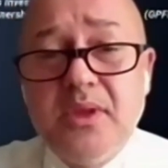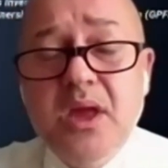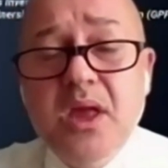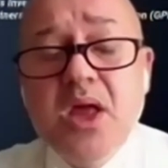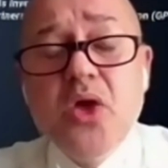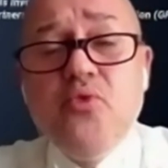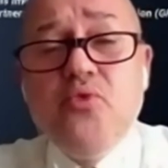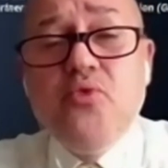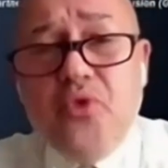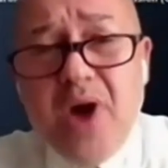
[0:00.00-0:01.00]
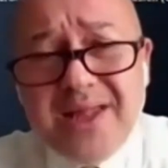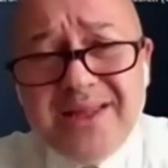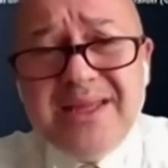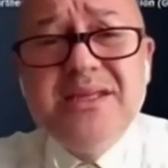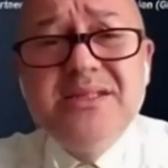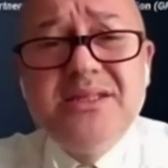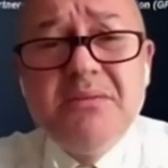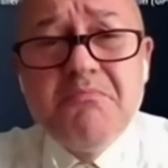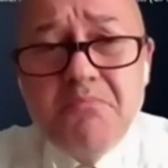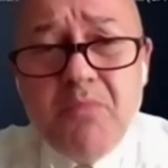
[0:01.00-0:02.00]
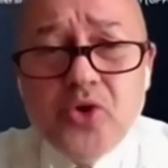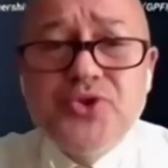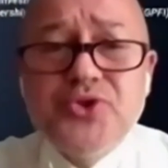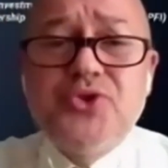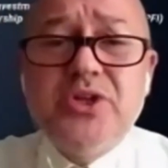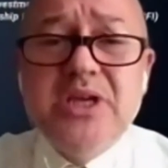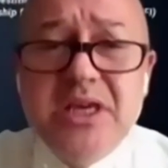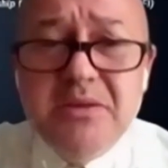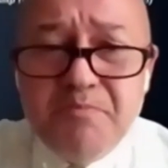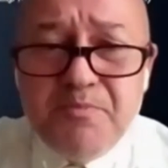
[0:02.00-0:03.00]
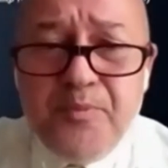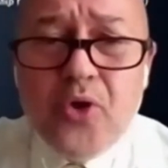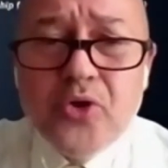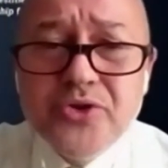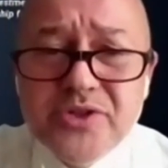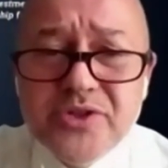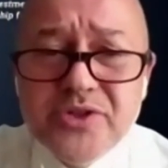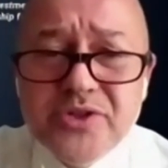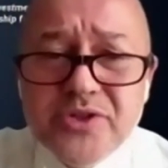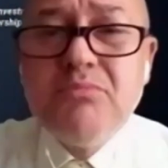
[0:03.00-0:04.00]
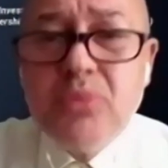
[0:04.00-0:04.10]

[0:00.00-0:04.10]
What is the most important module